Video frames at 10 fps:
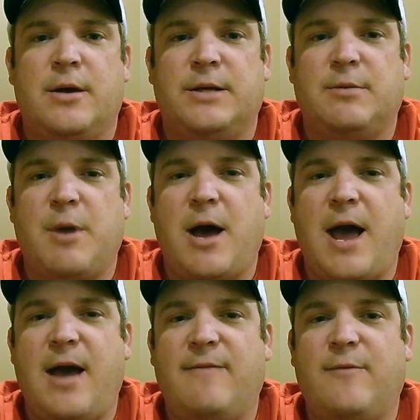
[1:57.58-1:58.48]
is about
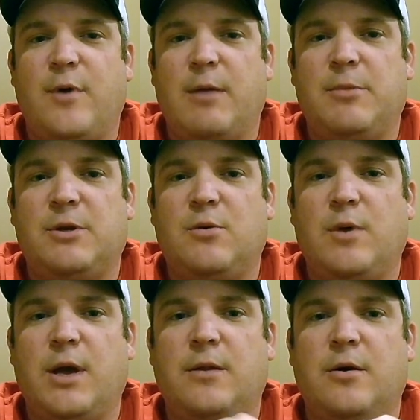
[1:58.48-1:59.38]
halfway
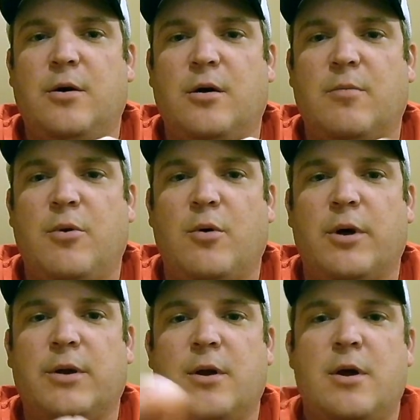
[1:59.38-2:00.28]
between the hook
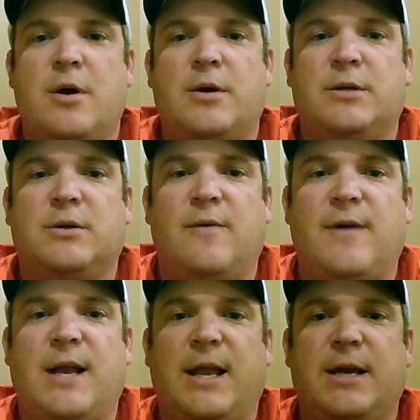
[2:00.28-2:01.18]
point. So if
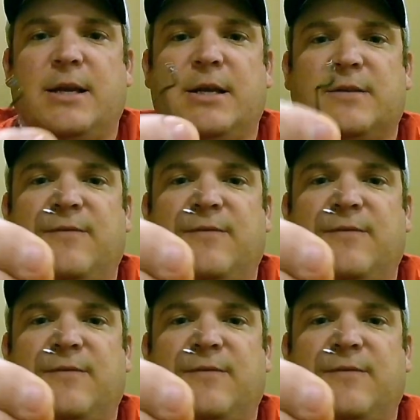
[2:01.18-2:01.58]
I laid this